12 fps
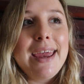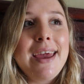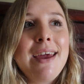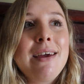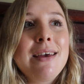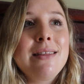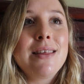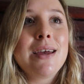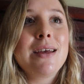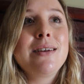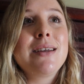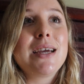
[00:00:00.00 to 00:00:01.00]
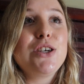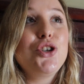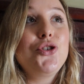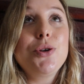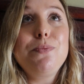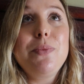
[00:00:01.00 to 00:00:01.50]
And then I
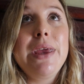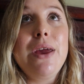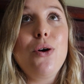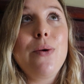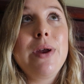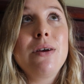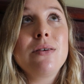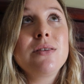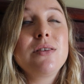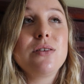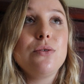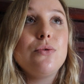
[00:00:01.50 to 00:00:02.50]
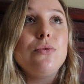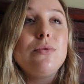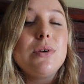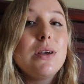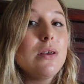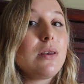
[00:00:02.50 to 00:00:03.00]
should be going on
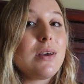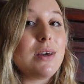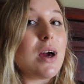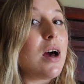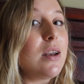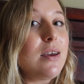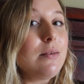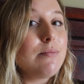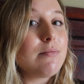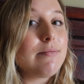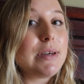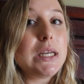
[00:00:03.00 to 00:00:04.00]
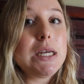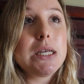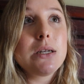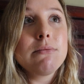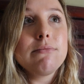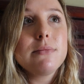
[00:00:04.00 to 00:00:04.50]
to Ghana,
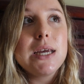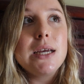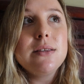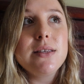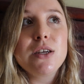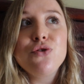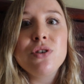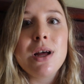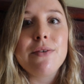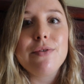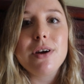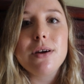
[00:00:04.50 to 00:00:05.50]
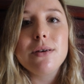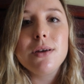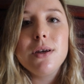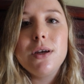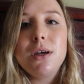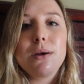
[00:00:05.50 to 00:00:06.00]
Benin, and Central Africa,
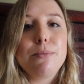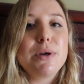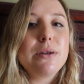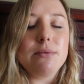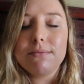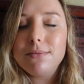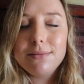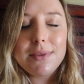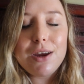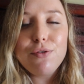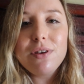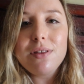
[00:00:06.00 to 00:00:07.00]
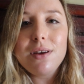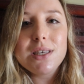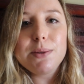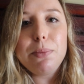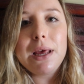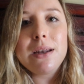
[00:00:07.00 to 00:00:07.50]
but everything
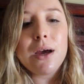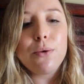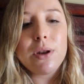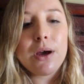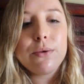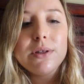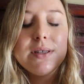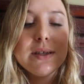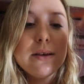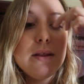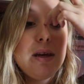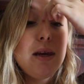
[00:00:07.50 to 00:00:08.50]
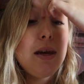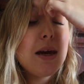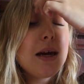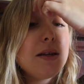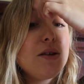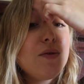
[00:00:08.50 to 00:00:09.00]
is planned out now until the end